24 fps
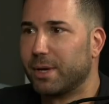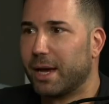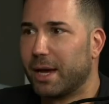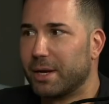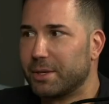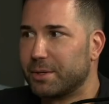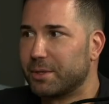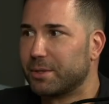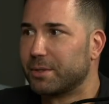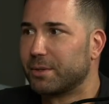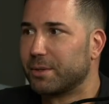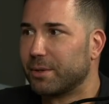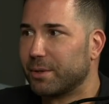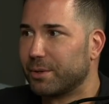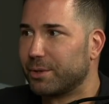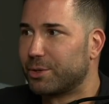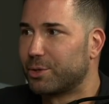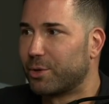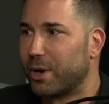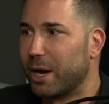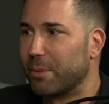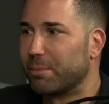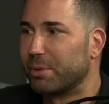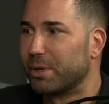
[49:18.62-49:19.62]
guys
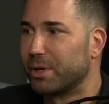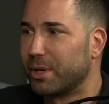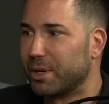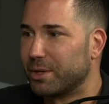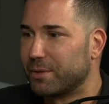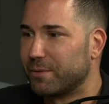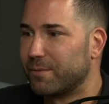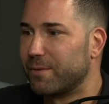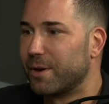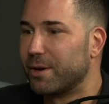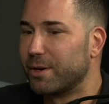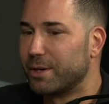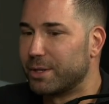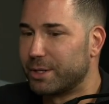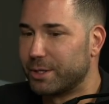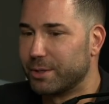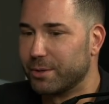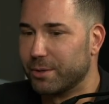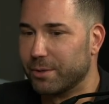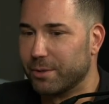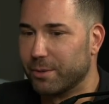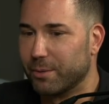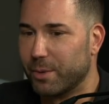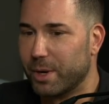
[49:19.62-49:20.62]
trampling us very
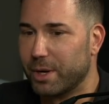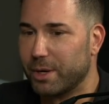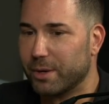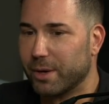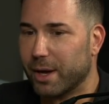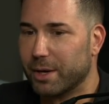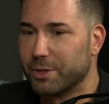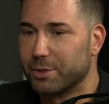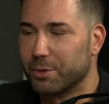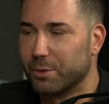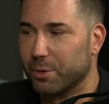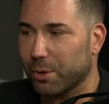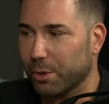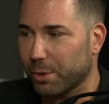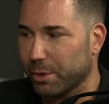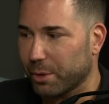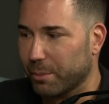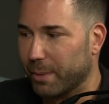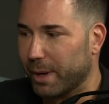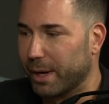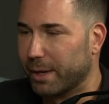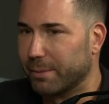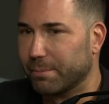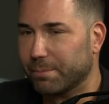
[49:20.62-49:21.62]
soon, the way you guys are
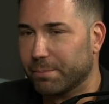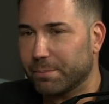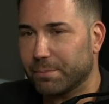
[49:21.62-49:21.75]
rolling, man.